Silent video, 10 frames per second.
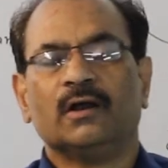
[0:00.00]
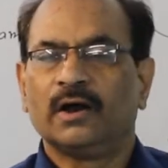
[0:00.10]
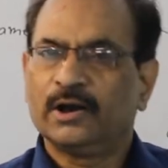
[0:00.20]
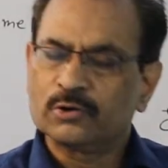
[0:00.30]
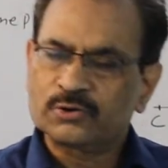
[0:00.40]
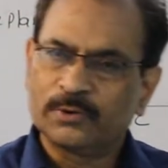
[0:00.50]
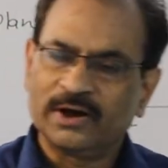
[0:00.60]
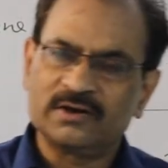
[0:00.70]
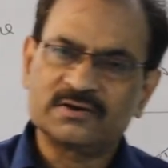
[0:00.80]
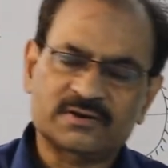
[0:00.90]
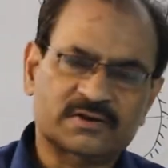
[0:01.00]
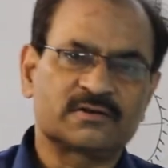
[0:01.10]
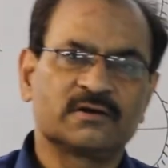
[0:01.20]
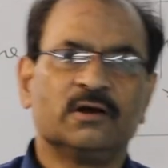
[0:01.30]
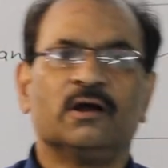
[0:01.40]
Hello
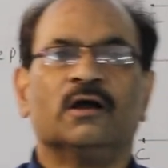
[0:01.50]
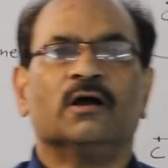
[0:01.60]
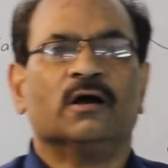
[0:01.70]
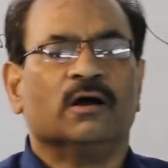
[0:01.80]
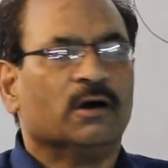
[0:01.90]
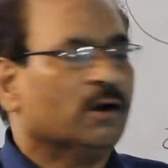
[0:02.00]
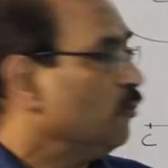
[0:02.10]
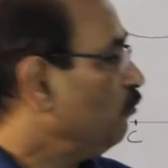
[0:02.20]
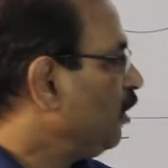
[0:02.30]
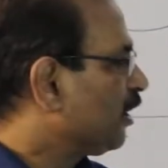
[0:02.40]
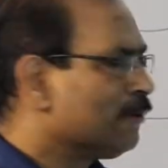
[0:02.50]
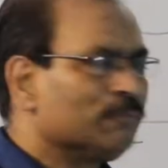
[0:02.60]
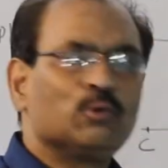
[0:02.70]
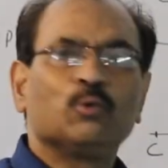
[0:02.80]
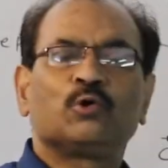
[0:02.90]
students,
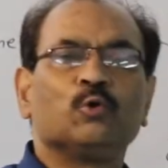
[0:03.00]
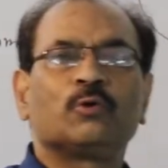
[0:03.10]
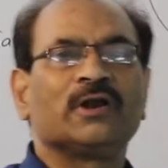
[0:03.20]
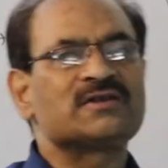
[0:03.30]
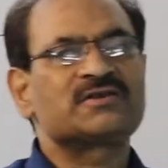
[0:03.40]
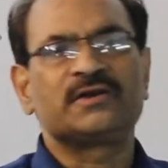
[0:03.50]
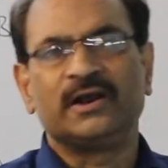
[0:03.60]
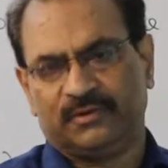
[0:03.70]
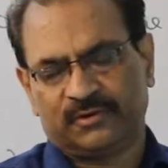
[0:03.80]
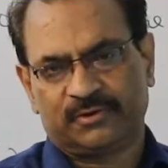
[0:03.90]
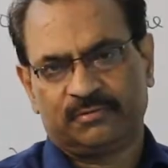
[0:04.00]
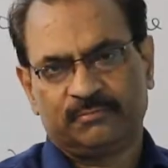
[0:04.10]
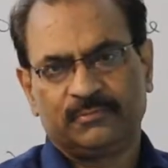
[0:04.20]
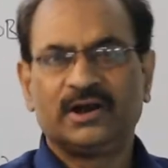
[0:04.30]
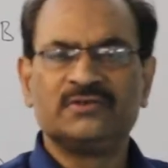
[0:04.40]
welcome to class
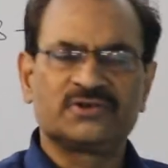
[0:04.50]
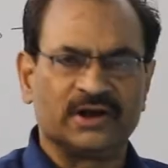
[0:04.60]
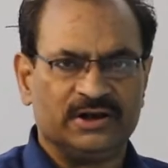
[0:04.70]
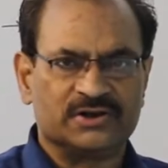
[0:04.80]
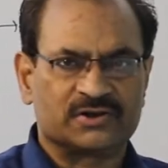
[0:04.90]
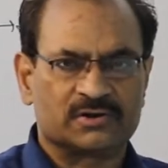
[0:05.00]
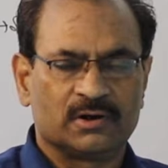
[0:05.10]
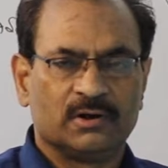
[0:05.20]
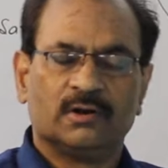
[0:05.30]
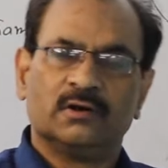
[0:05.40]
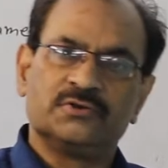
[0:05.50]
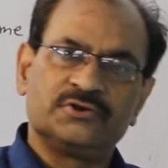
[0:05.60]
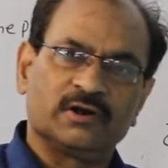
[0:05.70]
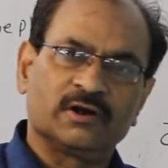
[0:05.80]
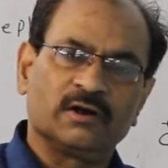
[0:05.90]
10th science.
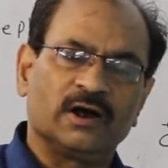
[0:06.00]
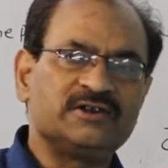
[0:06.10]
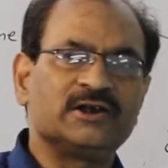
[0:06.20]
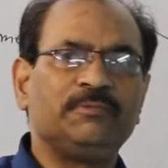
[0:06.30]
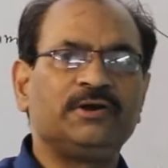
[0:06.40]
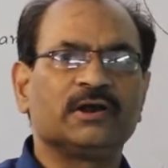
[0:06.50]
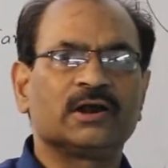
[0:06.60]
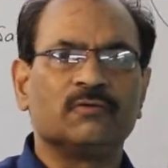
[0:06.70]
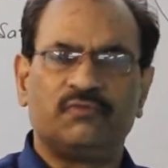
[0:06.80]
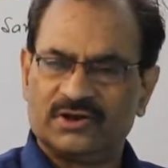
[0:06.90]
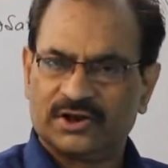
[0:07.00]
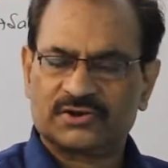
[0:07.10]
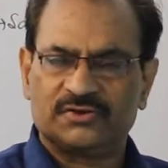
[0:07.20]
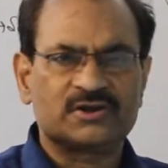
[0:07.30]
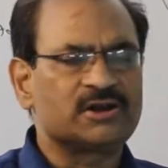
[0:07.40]
Children, I shall be taking
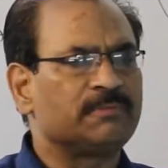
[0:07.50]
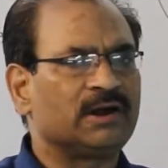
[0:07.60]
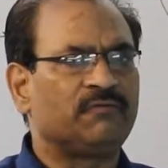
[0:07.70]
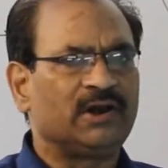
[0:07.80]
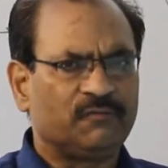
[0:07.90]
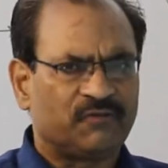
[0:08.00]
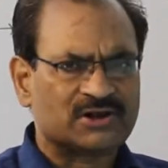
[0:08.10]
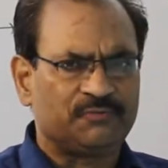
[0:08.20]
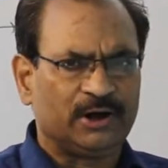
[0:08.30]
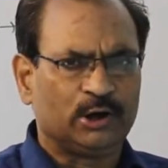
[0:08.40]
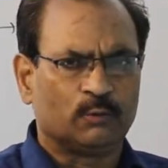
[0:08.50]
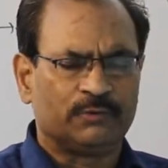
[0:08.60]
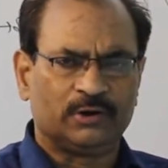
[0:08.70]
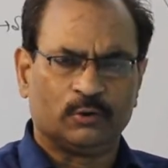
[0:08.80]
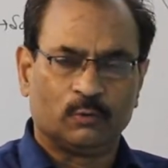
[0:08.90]
physics. This is my very first video
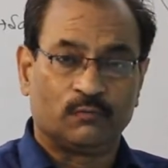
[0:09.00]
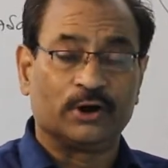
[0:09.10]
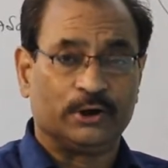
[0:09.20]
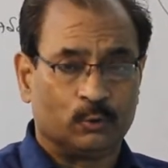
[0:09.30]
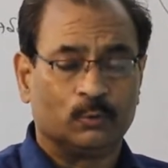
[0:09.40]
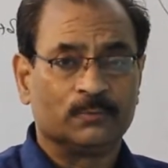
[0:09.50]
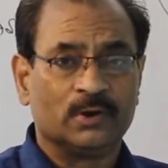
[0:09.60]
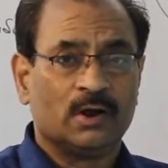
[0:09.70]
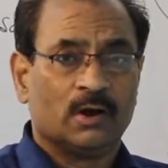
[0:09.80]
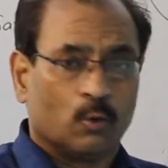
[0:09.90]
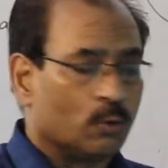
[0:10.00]
with you for you.